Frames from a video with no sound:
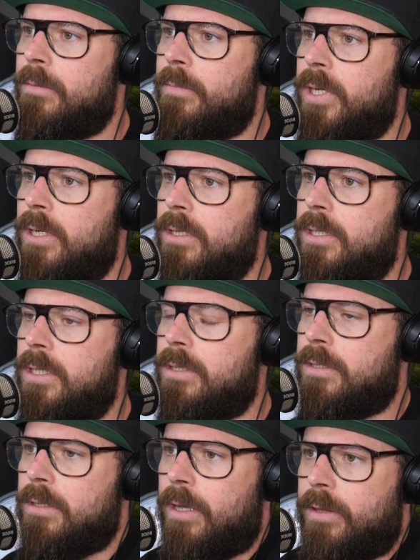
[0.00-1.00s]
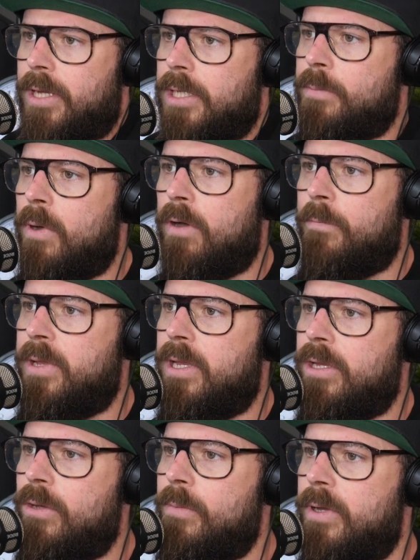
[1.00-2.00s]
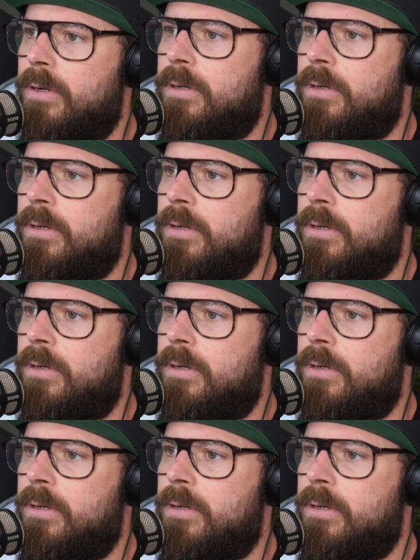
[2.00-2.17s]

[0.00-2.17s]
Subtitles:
because I think it's part of being human.